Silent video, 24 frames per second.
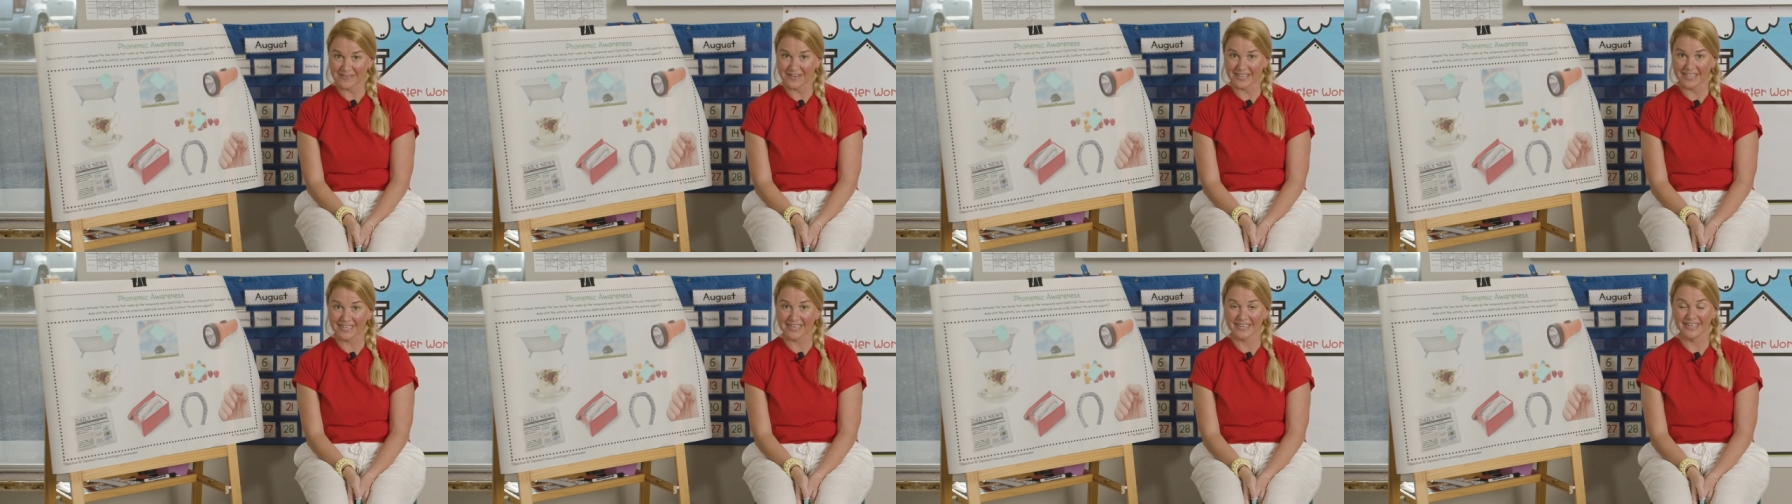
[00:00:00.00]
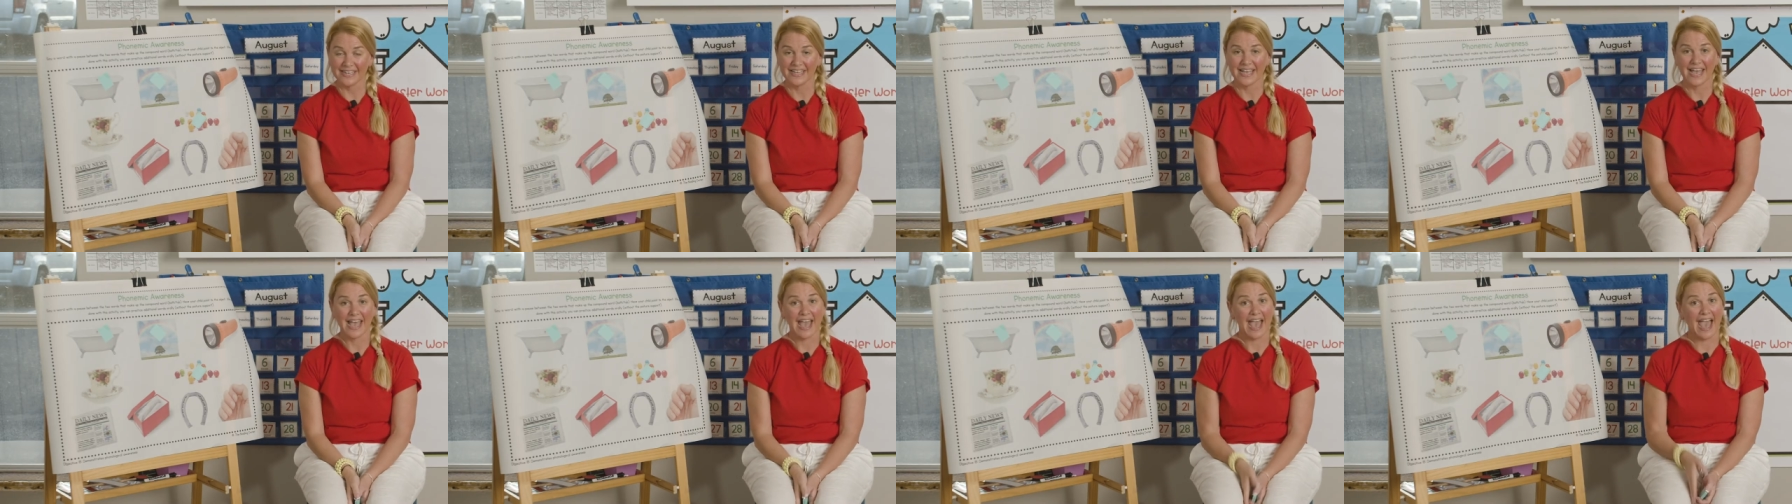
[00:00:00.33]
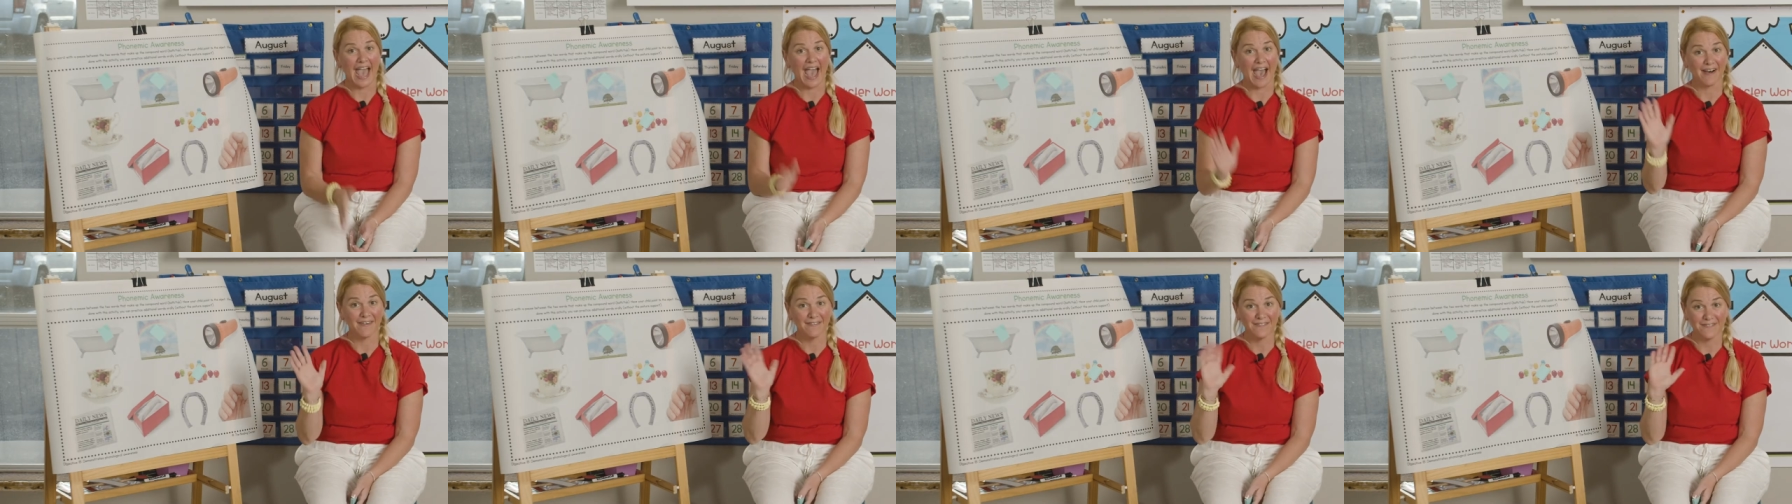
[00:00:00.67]
it.
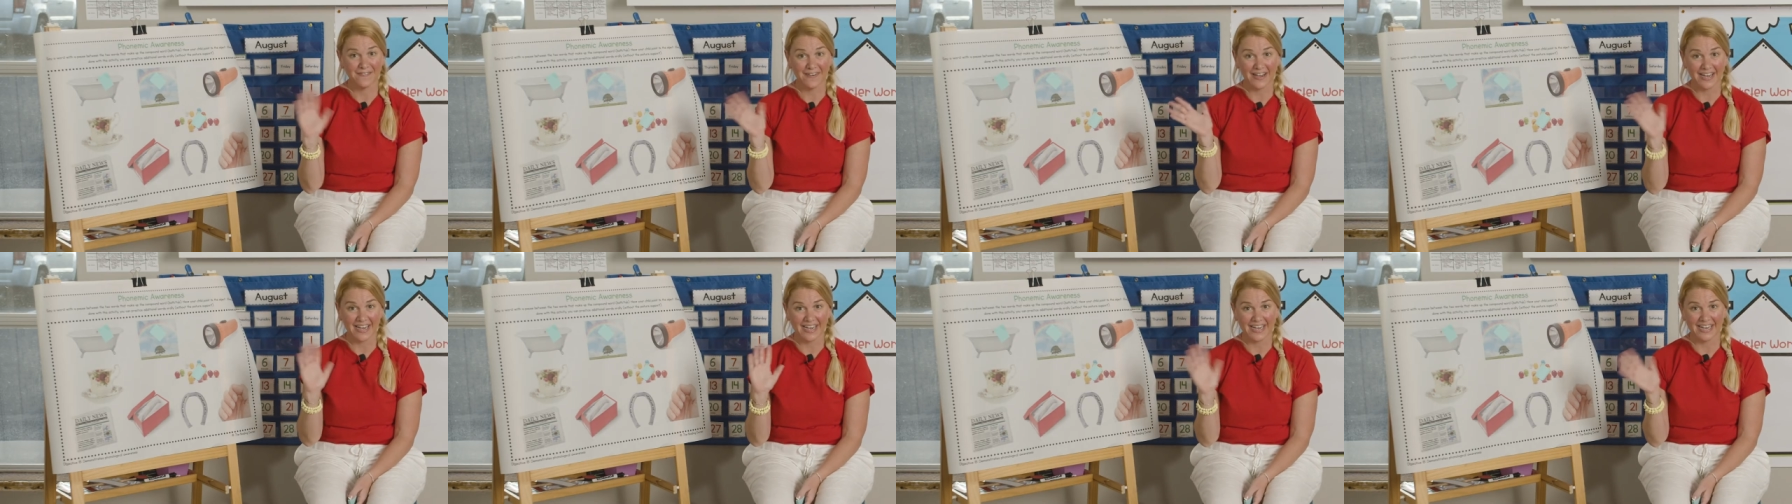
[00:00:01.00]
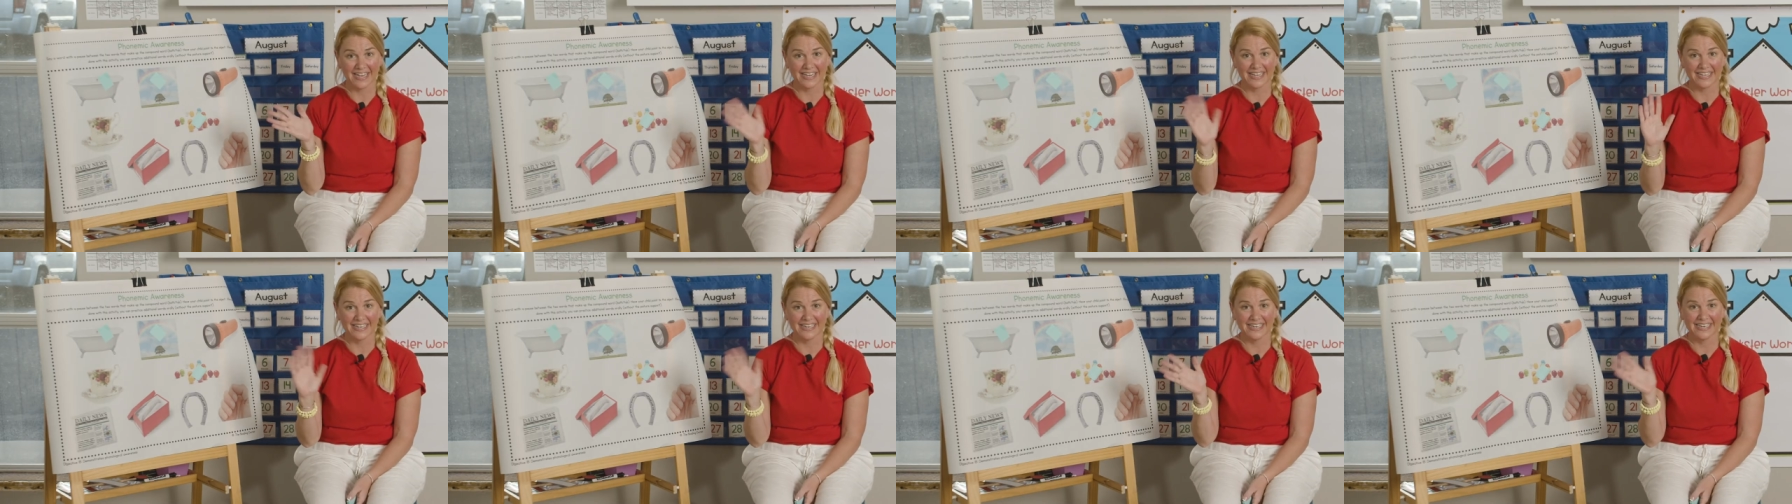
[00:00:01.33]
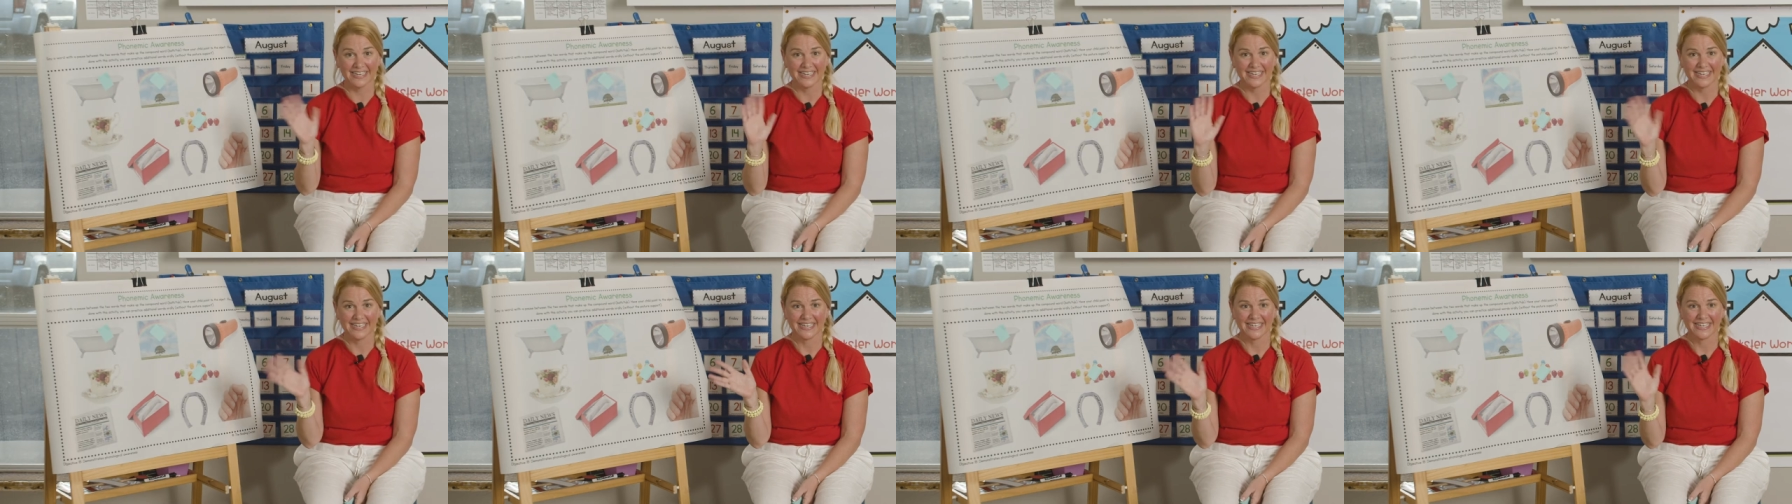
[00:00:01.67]
Have
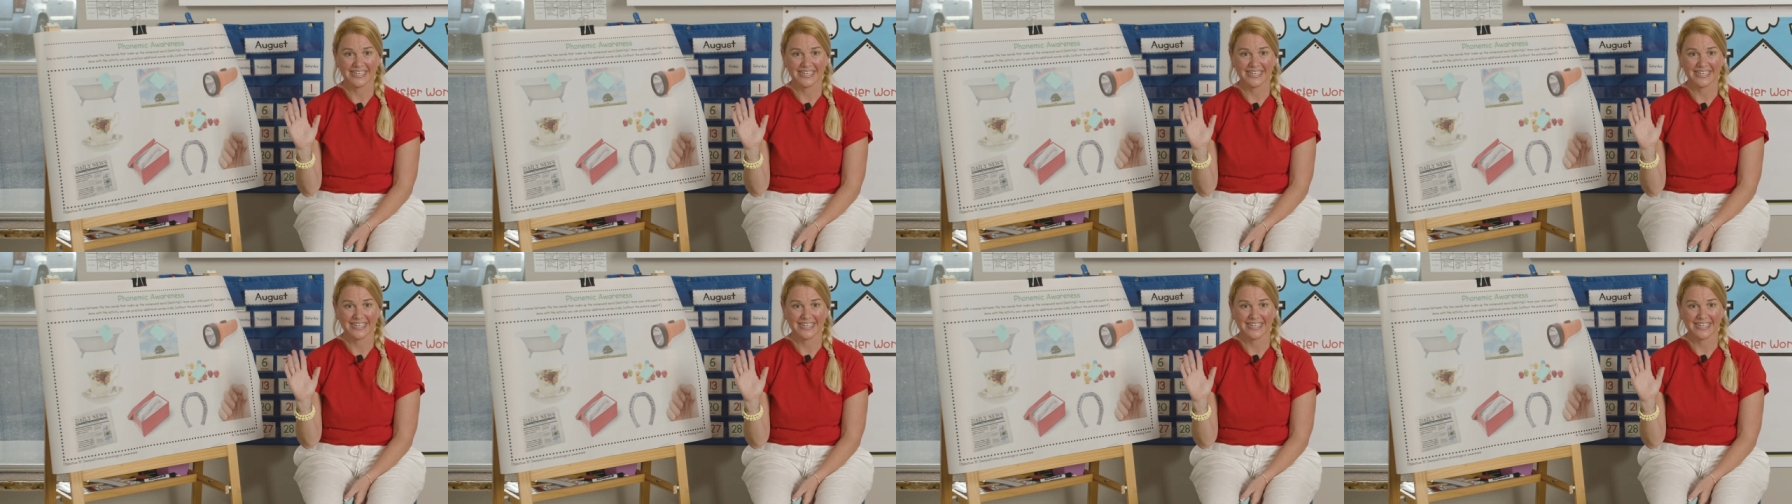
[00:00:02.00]
fun.